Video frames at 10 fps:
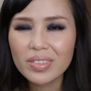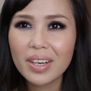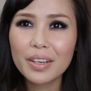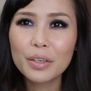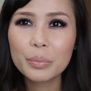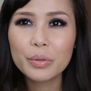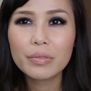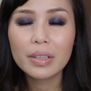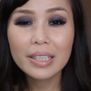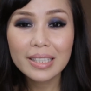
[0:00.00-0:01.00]
I hope you
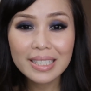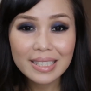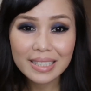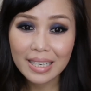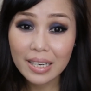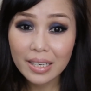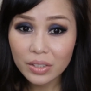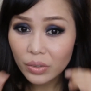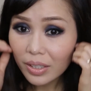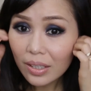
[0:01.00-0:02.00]
like it, guys.
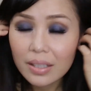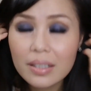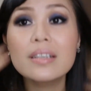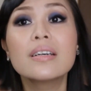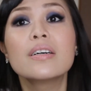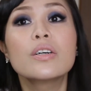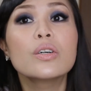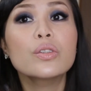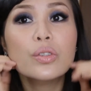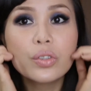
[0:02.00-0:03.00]
So yeah,
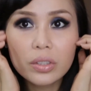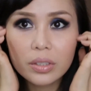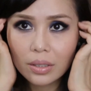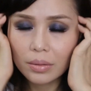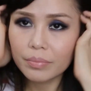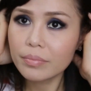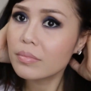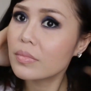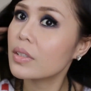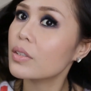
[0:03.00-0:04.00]
this is it.
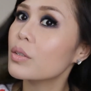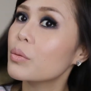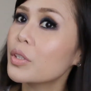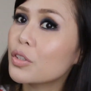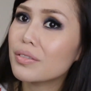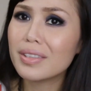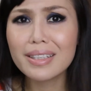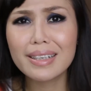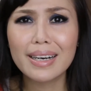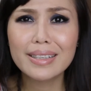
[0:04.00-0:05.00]
So what you
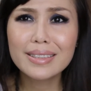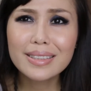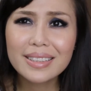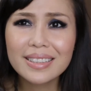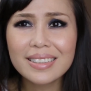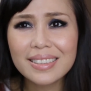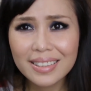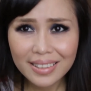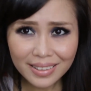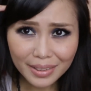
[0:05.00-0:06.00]
think, guys?
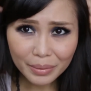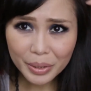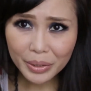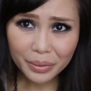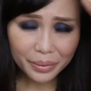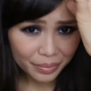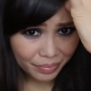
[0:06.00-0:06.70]
Let me know.